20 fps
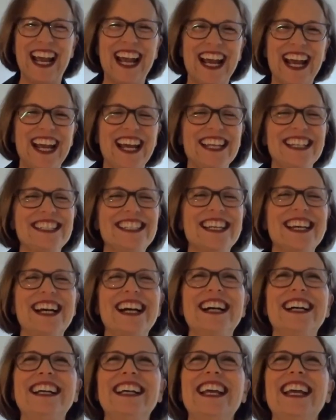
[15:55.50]
and
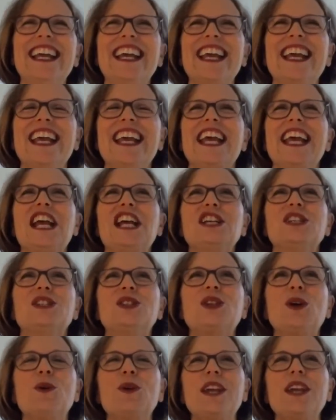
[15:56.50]

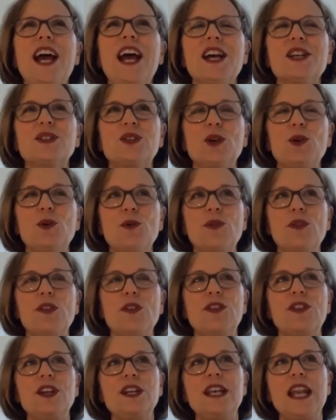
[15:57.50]
so yeah, so
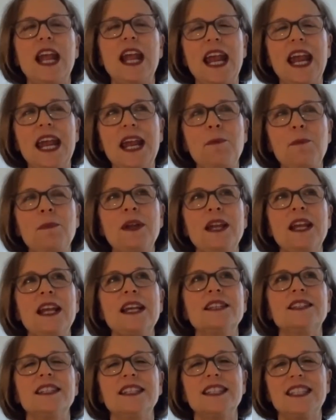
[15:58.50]
the name
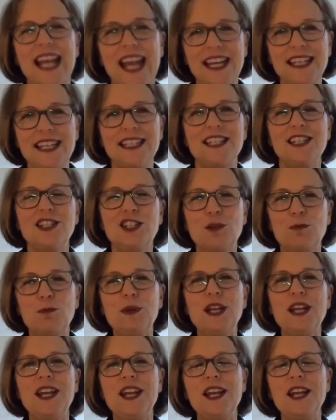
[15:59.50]
is intended to
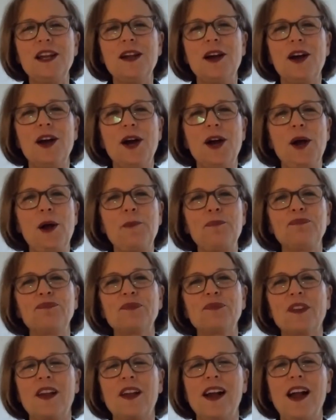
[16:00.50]
be.
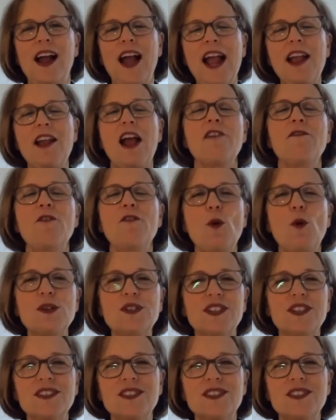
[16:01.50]
I've always